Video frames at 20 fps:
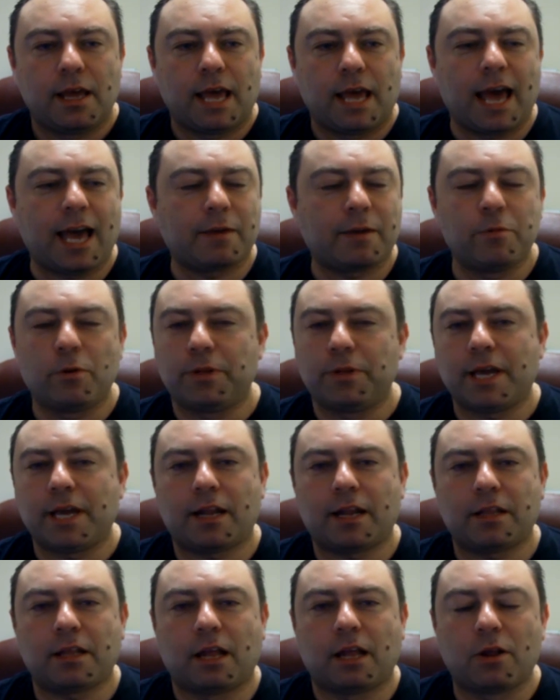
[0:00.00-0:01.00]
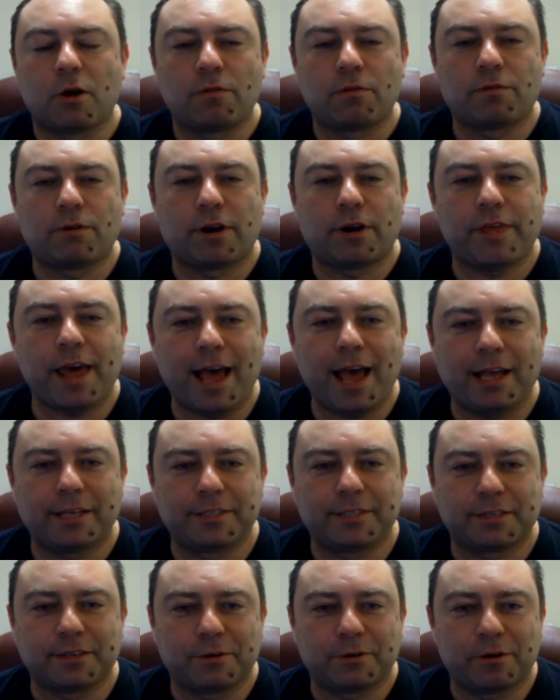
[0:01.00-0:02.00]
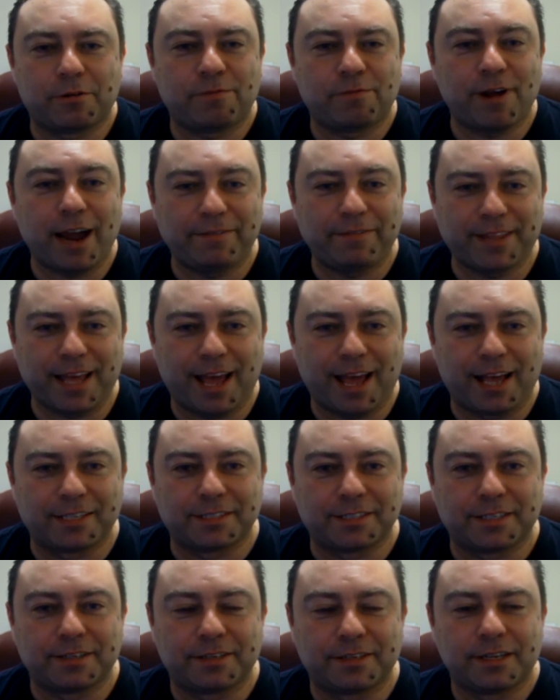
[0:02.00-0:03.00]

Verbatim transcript: How come we only got a loan for $1,000 or $5,000?